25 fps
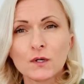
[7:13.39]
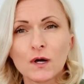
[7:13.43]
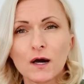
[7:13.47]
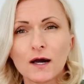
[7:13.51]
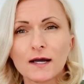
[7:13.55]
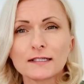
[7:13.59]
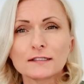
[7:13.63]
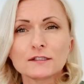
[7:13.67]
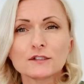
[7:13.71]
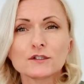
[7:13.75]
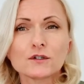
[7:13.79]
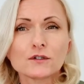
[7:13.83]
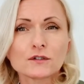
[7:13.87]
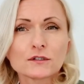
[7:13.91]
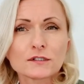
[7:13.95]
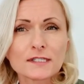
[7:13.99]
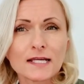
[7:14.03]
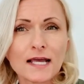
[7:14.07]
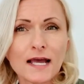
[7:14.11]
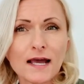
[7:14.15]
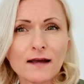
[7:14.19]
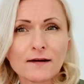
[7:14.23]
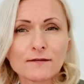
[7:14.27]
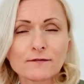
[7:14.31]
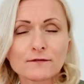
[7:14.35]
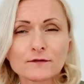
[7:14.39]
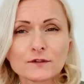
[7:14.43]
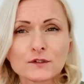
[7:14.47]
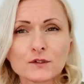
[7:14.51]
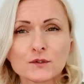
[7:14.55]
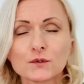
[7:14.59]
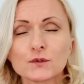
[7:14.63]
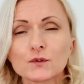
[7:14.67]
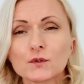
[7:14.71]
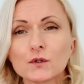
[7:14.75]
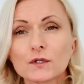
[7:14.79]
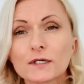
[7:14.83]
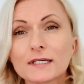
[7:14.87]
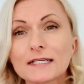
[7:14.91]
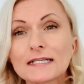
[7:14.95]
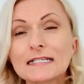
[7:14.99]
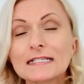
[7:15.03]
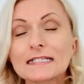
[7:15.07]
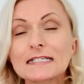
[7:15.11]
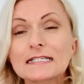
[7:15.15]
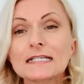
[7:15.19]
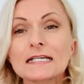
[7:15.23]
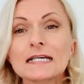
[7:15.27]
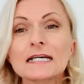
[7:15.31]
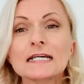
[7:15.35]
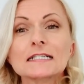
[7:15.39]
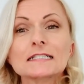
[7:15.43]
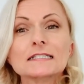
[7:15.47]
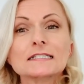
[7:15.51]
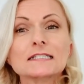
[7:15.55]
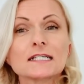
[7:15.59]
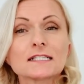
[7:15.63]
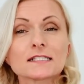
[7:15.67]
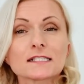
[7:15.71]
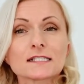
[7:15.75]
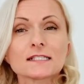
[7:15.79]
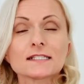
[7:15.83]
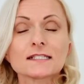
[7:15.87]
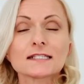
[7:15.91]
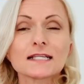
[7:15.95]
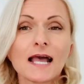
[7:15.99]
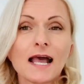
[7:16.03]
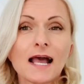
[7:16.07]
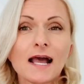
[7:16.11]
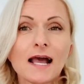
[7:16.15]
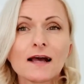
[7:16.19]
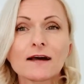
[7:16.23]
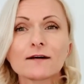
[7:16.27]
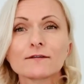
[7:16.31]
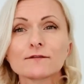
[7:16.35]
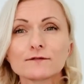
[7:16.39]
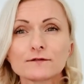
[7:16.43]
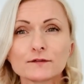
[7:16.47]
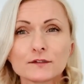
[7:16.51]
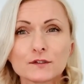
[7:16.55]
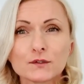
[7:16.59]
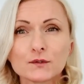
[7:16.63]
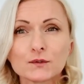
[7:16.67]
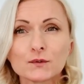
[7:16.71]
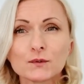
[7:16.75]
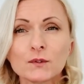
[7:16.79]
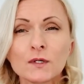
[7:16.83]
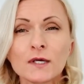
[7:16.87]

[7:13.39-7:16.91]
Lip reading: I don't have to, or he doesn't have to